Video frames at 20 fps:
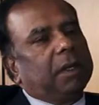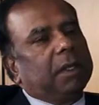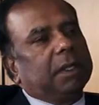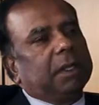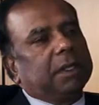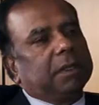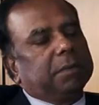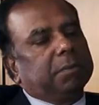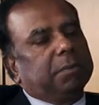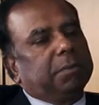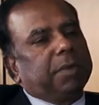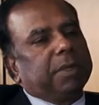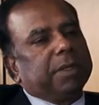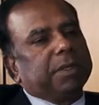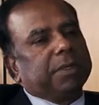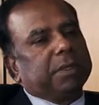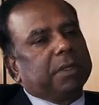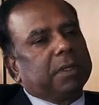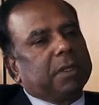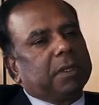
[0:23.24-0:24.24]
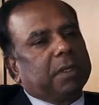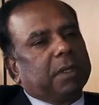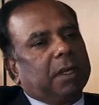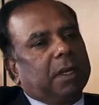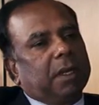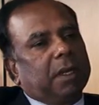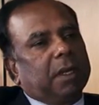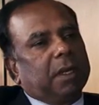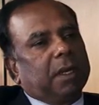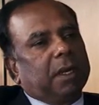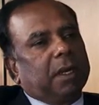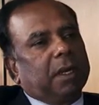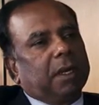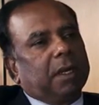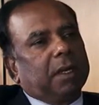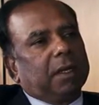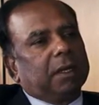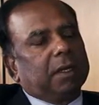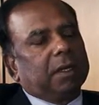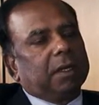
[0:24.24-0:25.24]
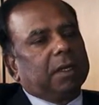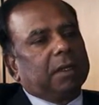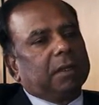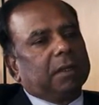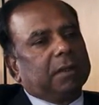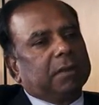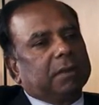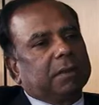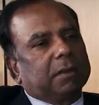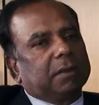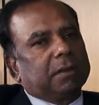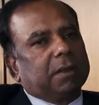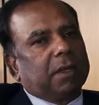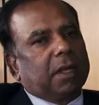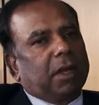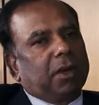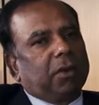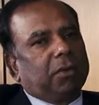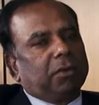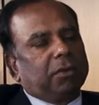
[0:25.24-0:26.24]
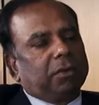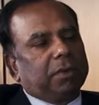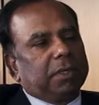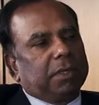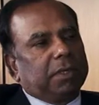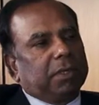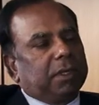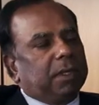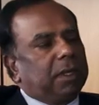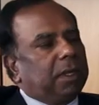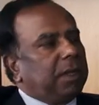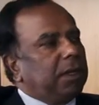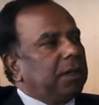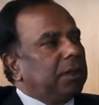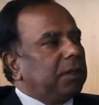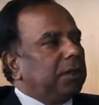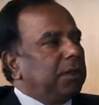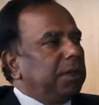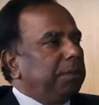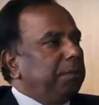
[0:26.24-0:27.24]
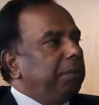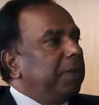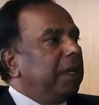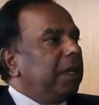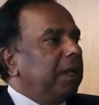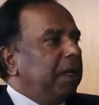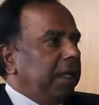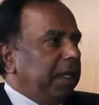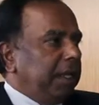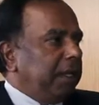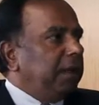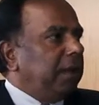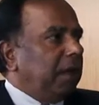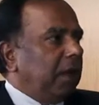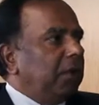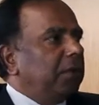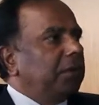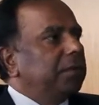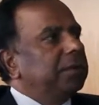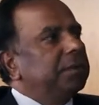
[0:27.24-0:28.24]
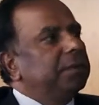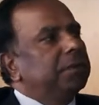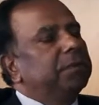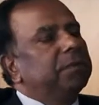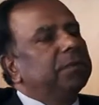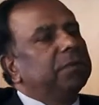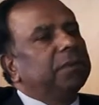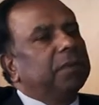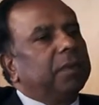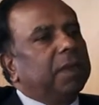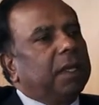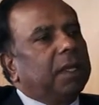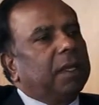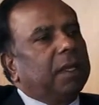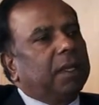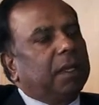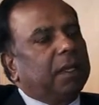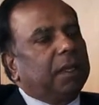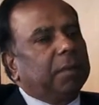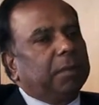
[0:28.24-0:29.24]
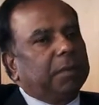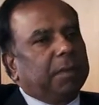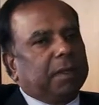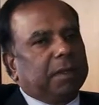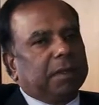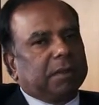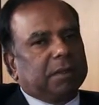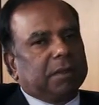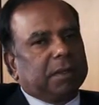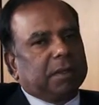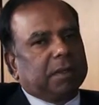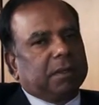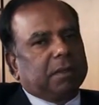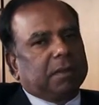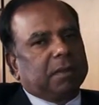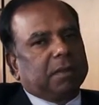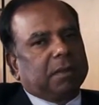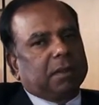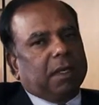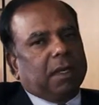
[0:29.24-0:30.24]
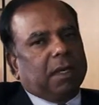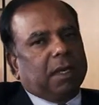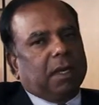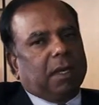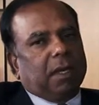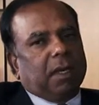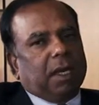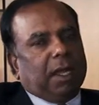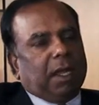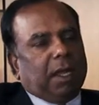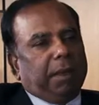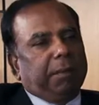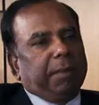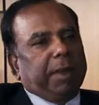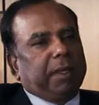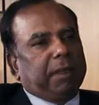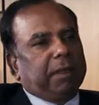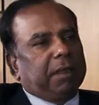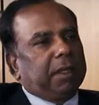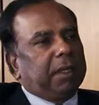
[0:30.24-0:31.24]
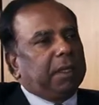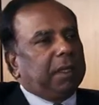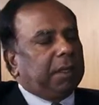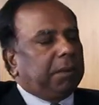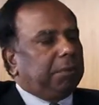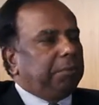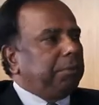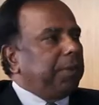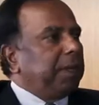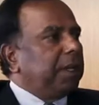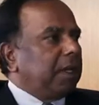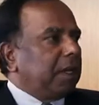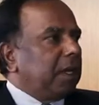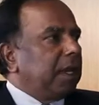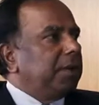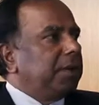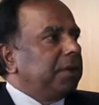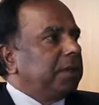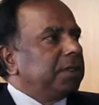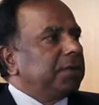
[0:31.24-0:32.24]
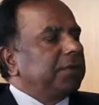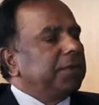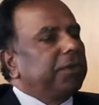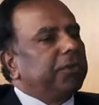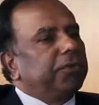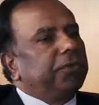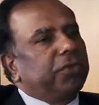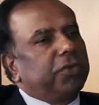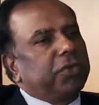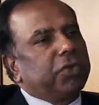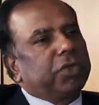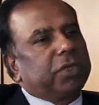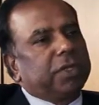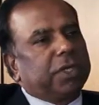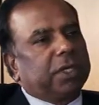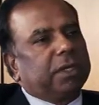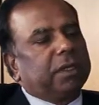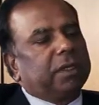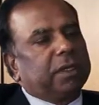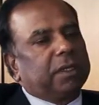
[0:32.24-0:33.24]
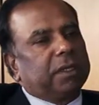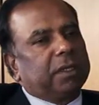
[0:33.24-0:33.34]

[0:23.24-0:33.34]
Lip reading: Yes, Brazil is now into the big league now, because it's among the big countries with future.